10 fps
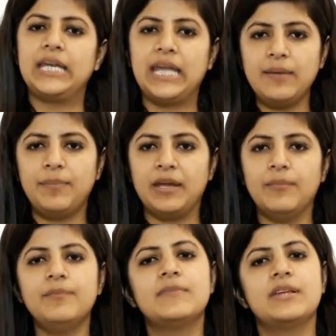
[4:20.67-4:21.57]
10
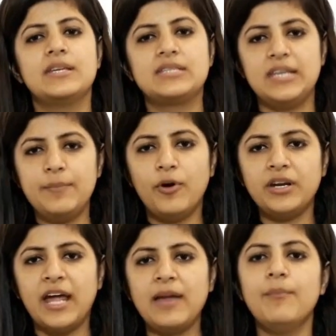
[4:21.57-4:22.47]
p.m. sleep
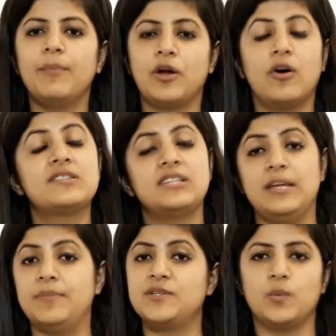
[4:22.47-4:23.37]
on time because
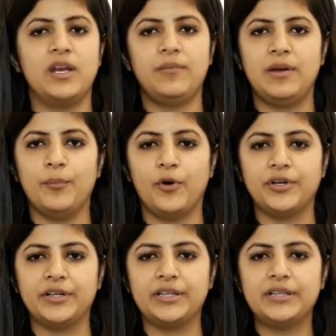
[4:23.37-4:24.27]
sleep is very
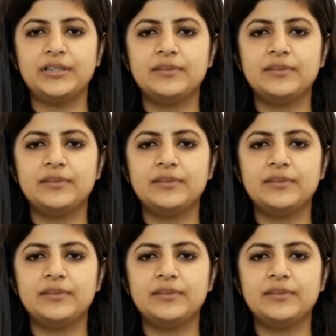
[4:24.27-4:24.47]
important.